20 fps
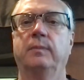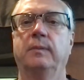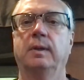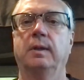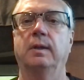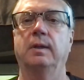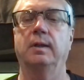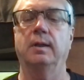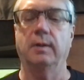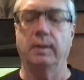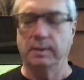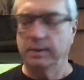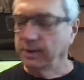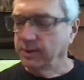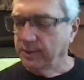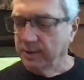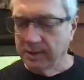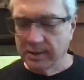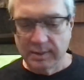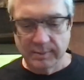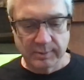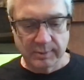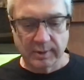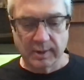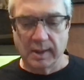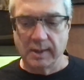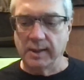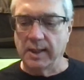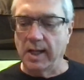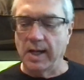And the system's
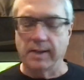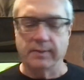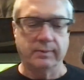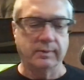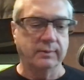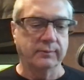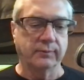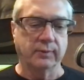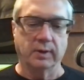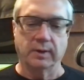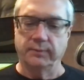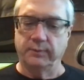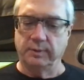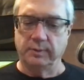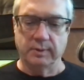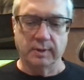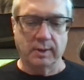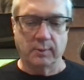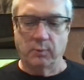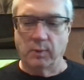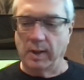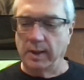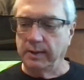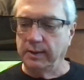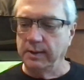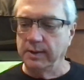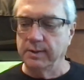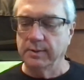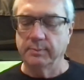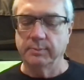laid out in front of you. You got white
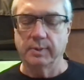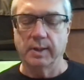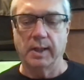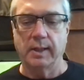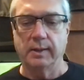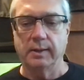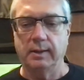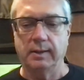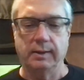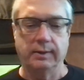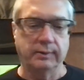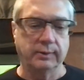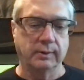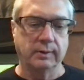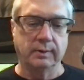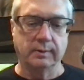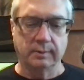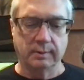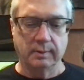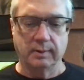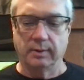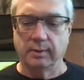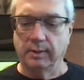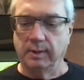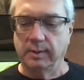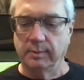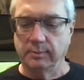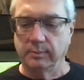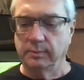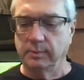keys and black keys, and
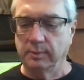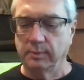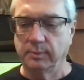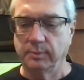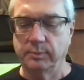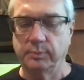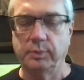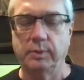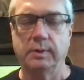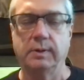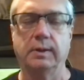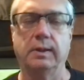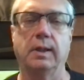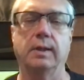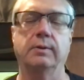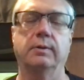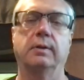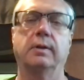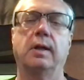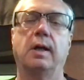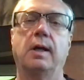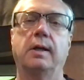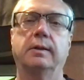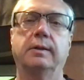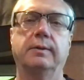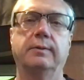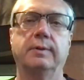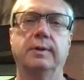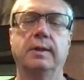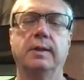they're put together in
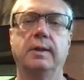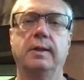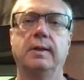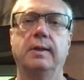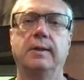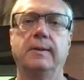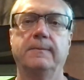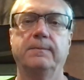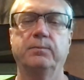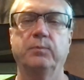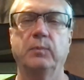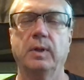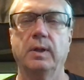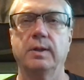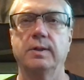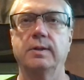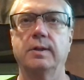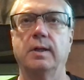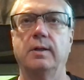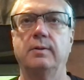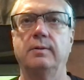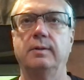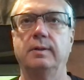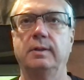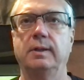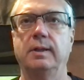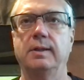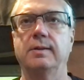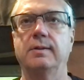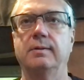octaves. So
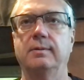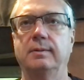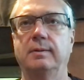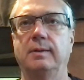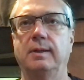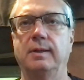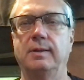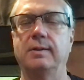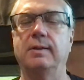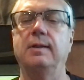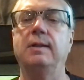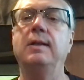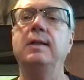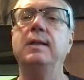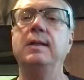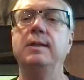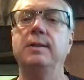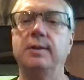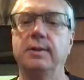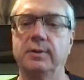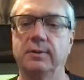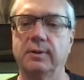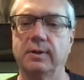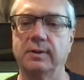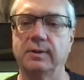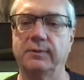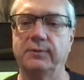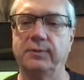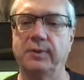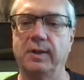it's easier on
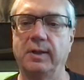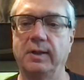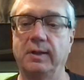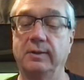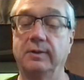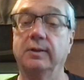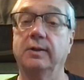the front end.